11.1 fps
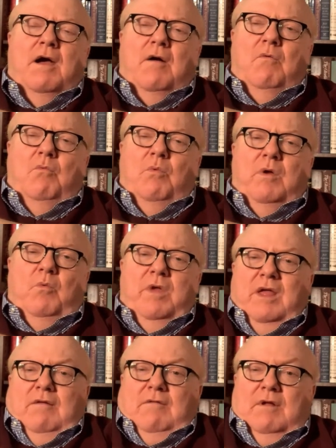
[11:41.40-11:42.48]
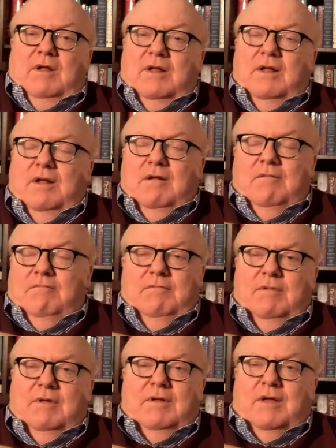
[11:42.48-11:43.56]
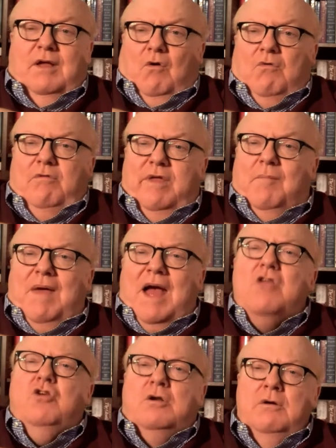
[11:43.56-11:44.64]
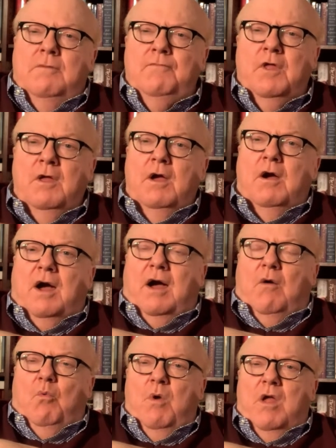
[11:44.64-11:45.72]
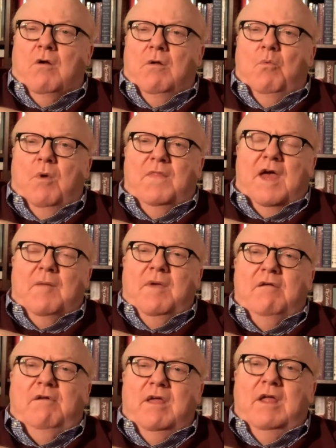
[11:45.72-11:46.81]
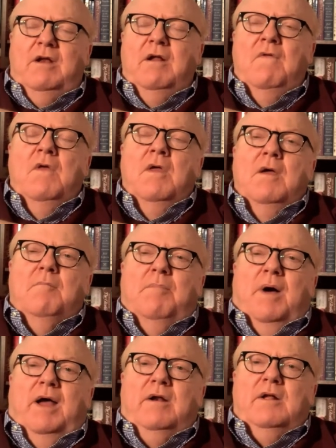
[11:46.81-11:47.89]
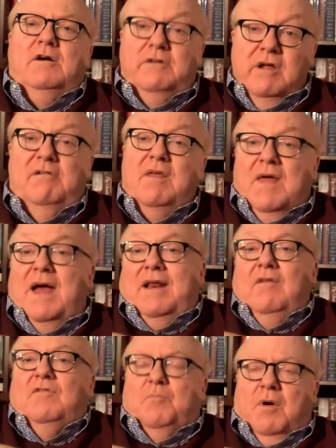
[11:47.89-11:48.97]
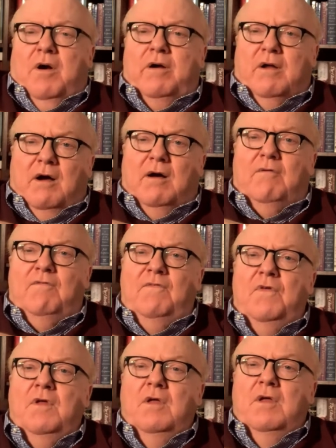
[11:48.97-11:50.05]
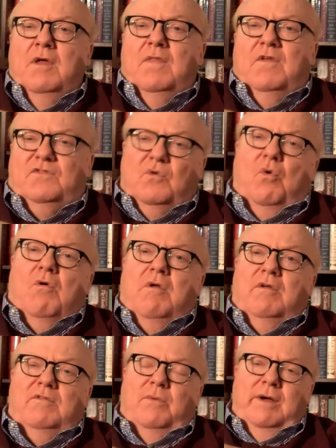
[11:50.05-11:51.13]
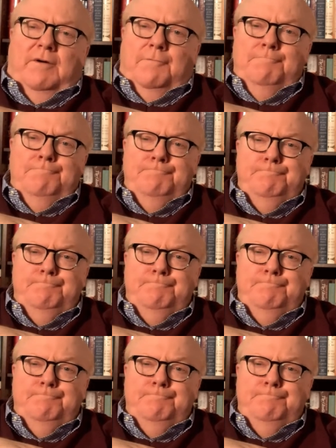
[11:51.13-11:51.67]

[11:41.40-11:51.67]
Uh, we can only imagine where where that may lead, but clearly that is part of the story as well.